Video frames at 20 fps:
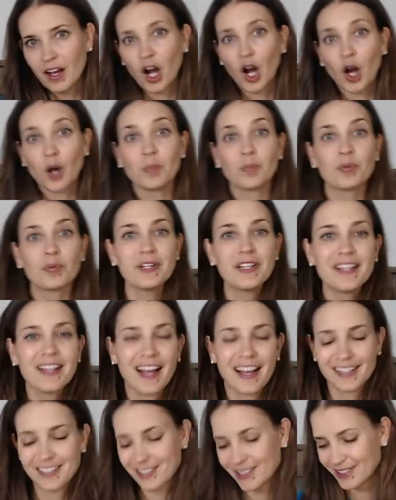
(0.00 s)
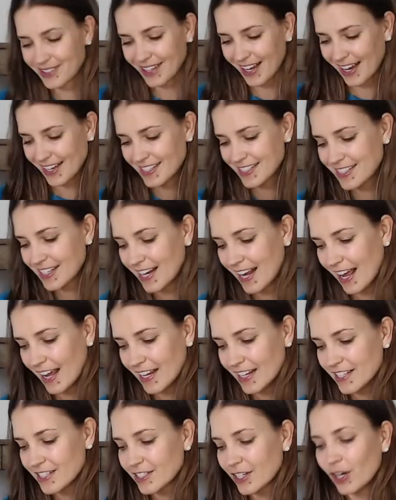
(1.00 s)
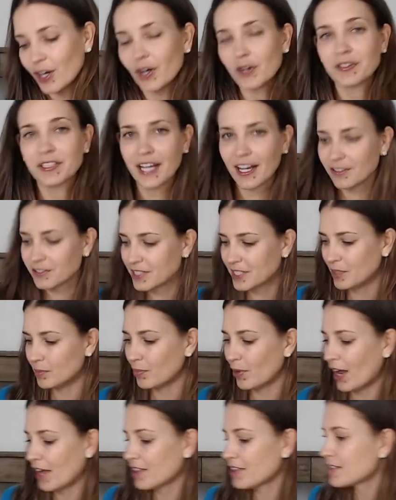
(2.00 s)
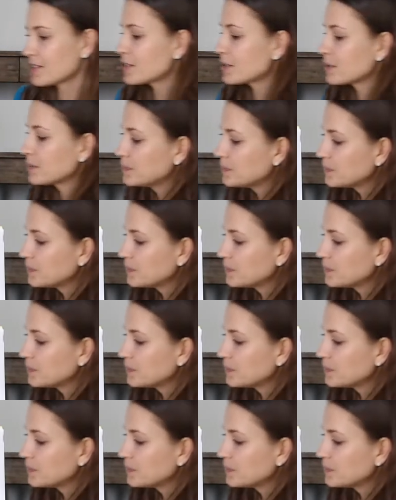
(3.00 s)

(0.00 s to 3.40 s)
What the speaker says: Our breathing exercise today is called counting breaths.